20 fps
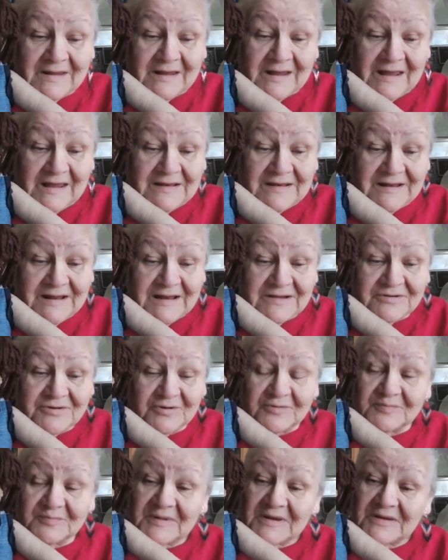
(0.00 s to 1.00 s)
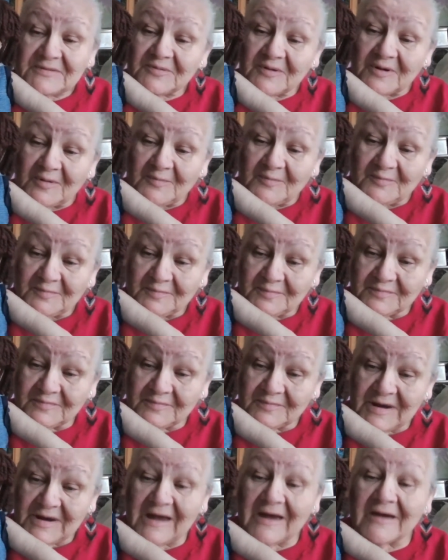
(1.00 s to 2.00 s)
and they took me from
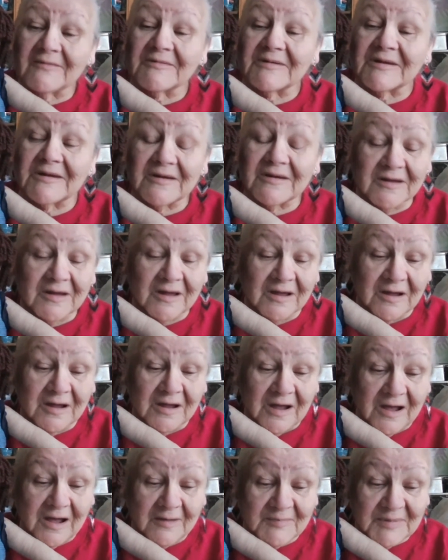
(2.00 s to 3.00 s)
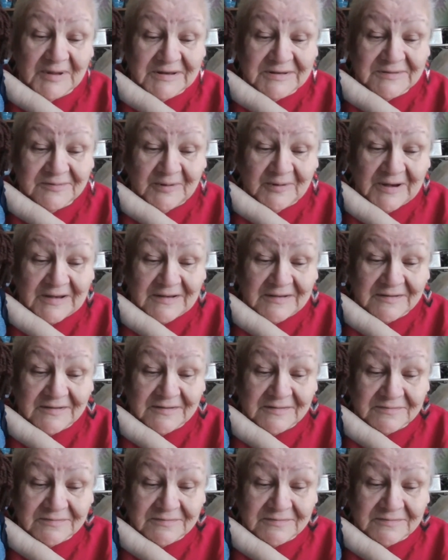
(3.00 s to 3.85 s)
having a best friend.